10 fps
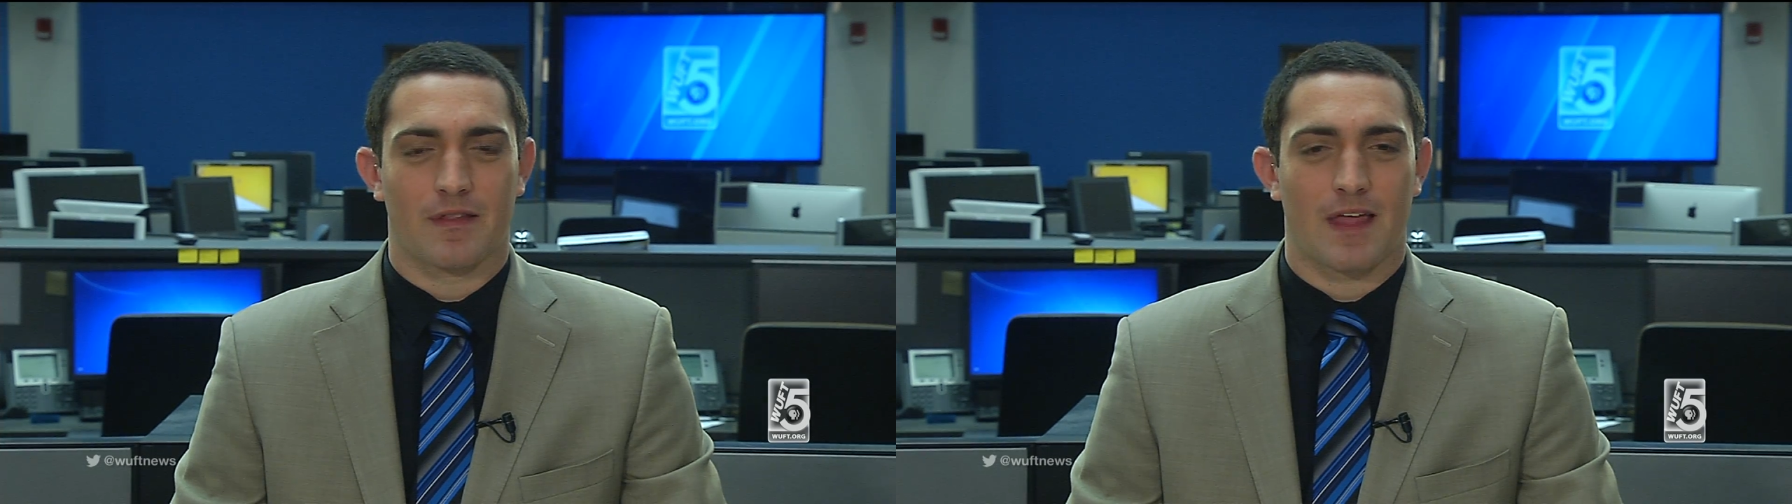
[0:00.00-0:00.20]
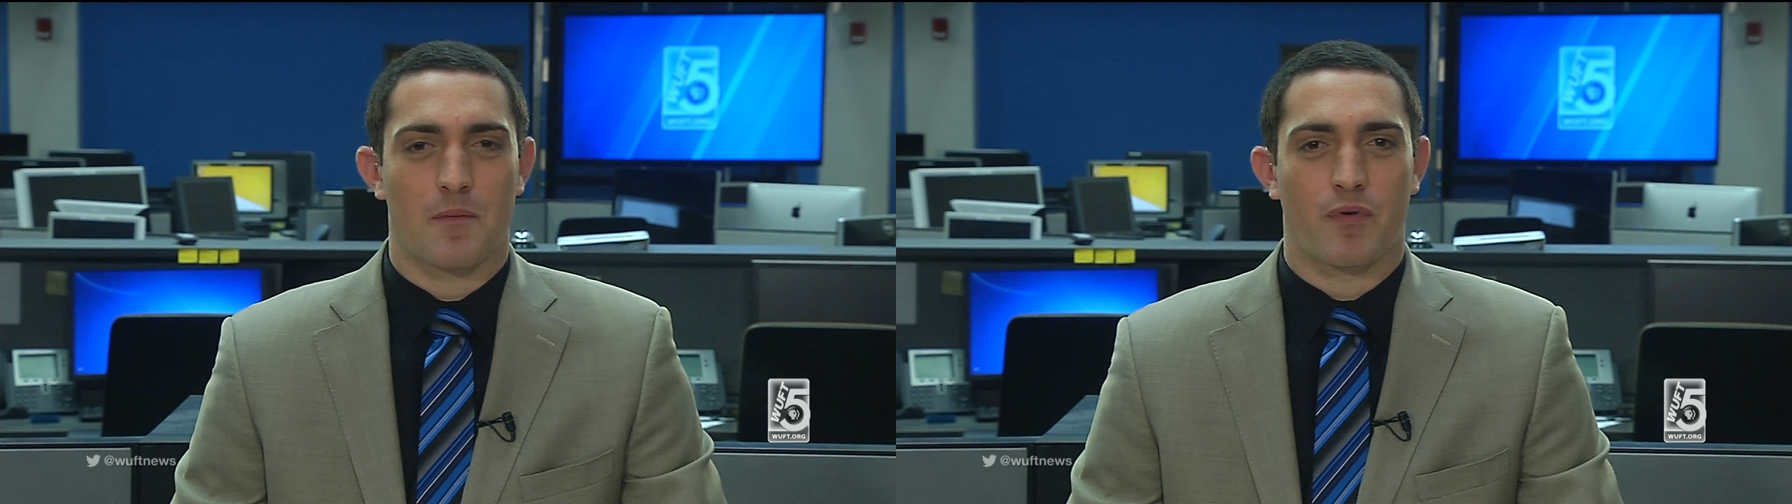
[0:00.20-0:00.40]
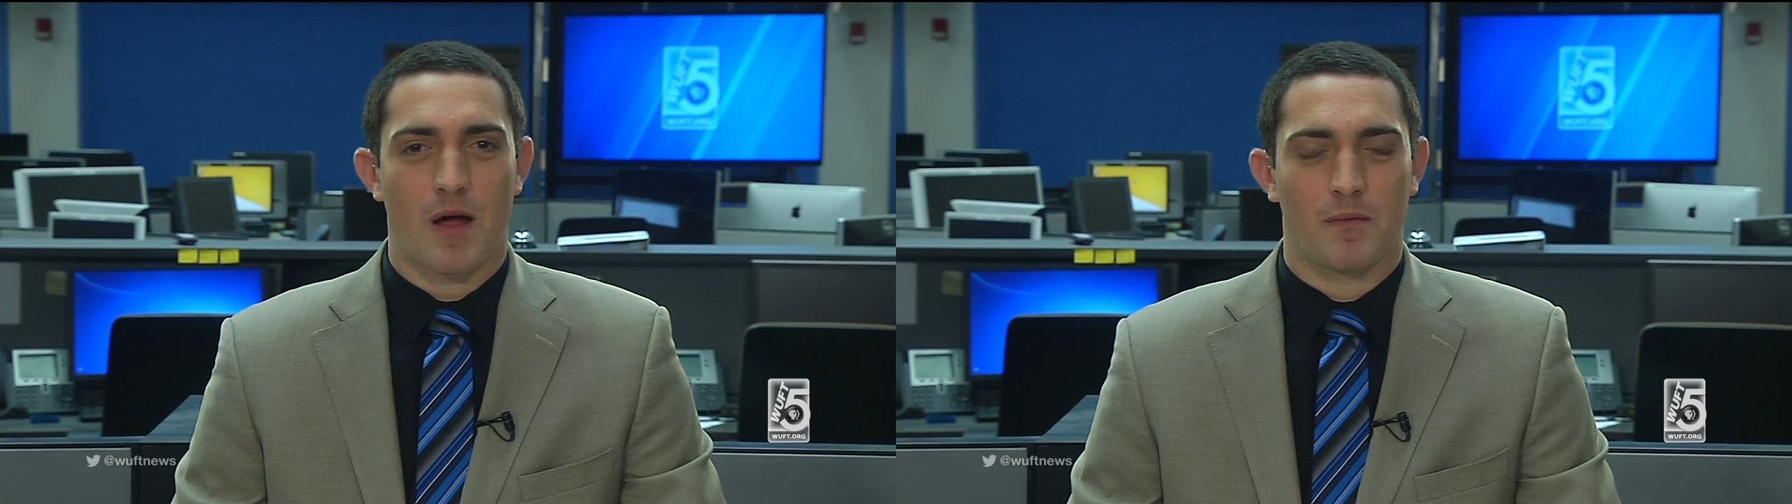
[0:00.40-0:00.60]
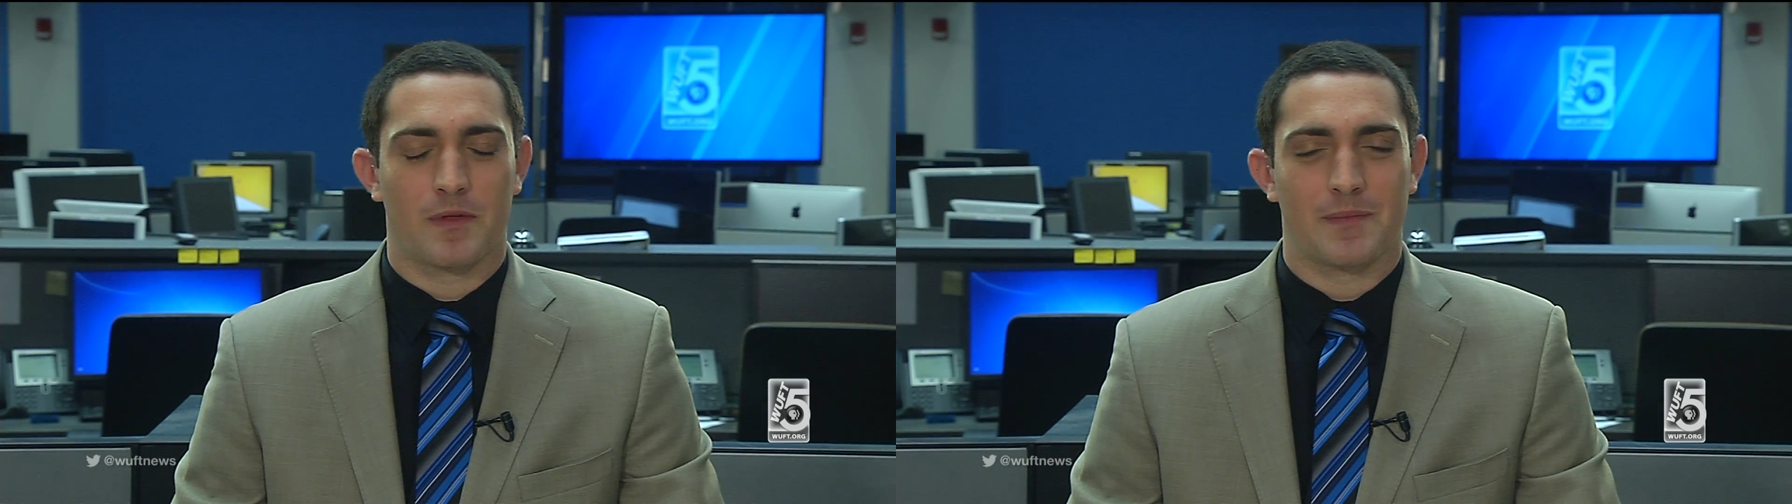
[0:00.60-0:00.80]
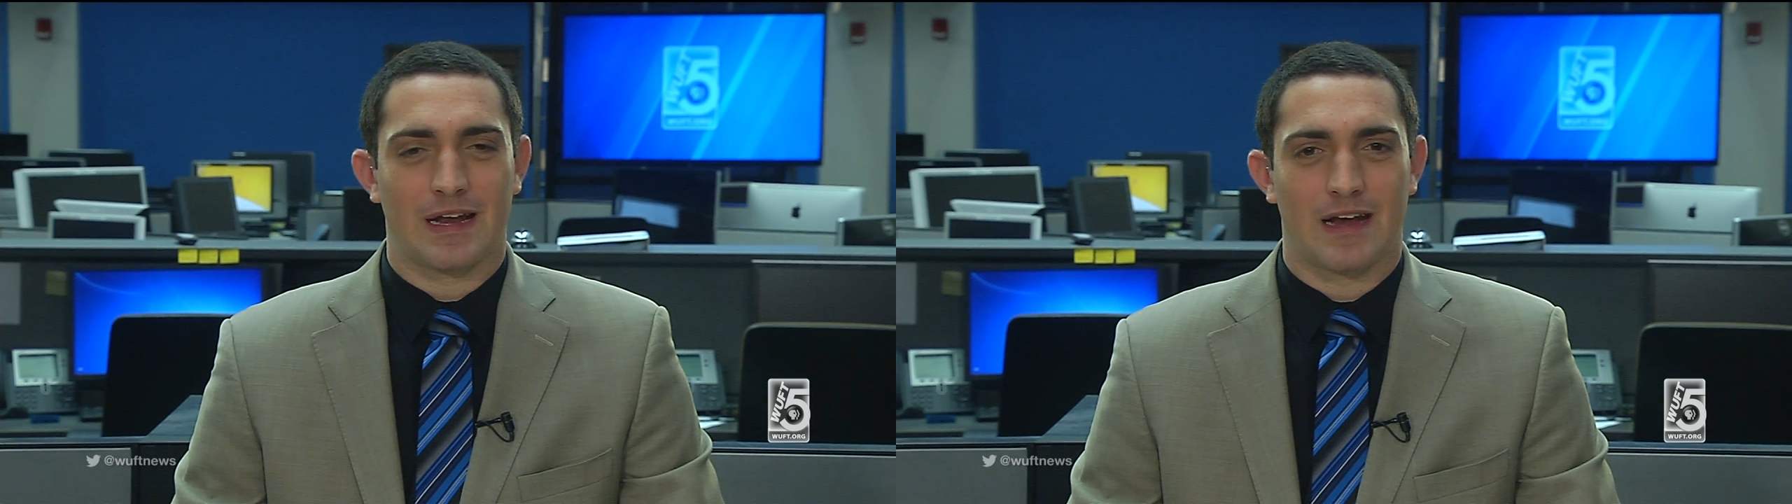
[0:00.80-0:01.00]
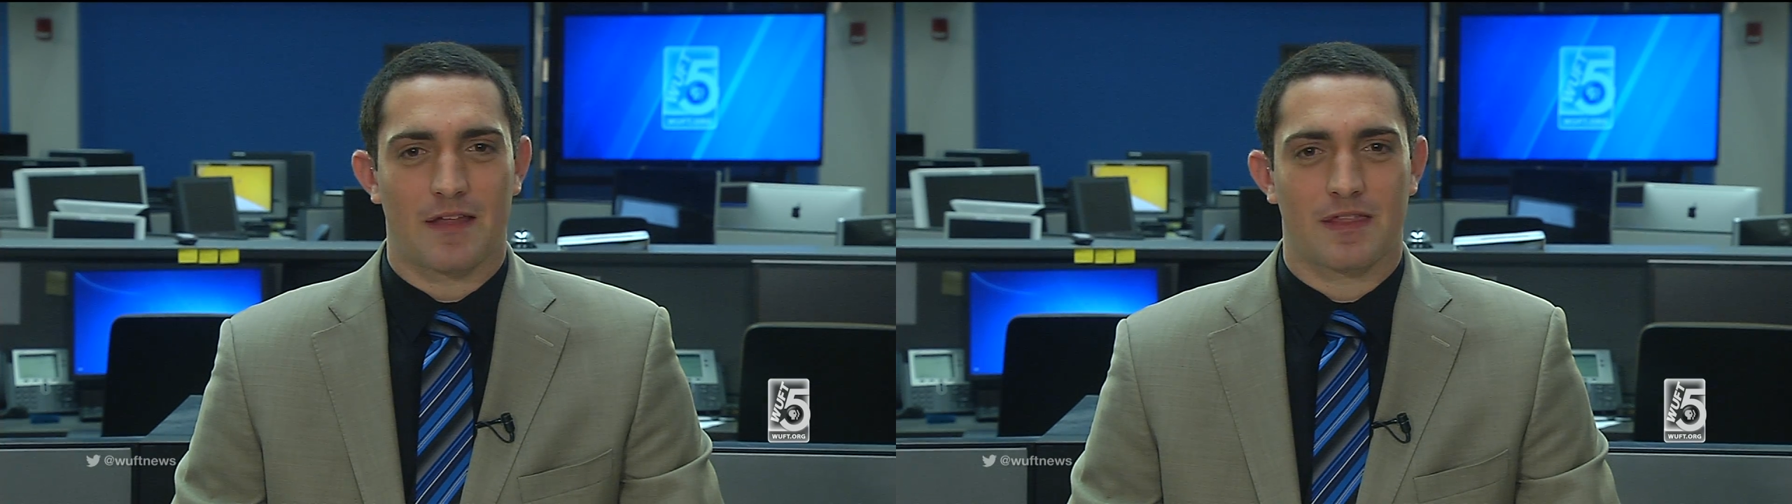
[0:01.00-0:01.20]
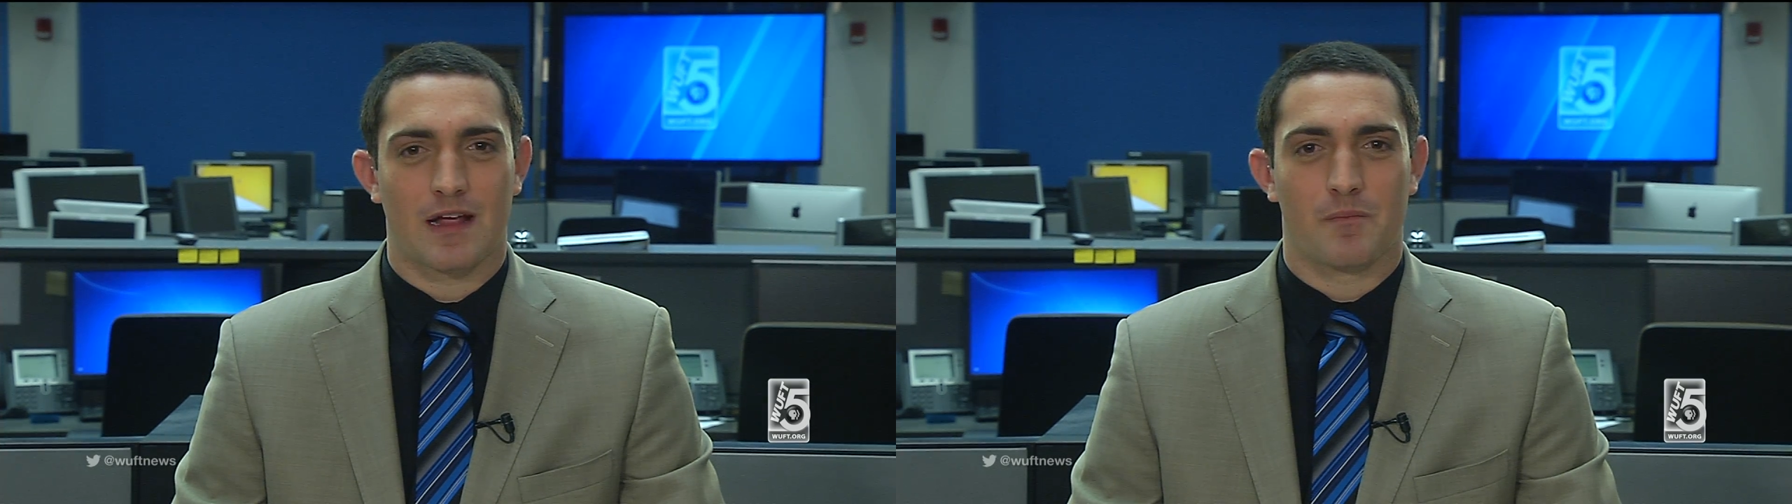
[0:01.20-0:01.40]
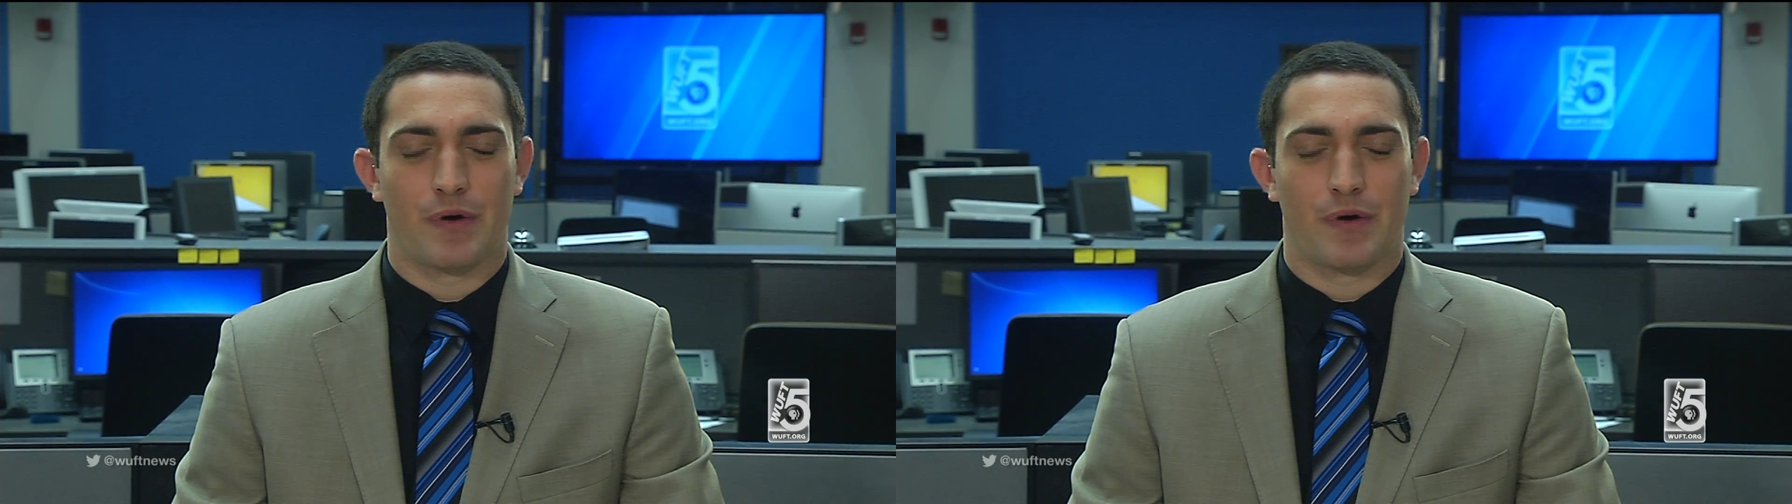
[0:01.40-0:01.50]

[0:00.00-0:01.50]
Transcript: They probably mean nothing,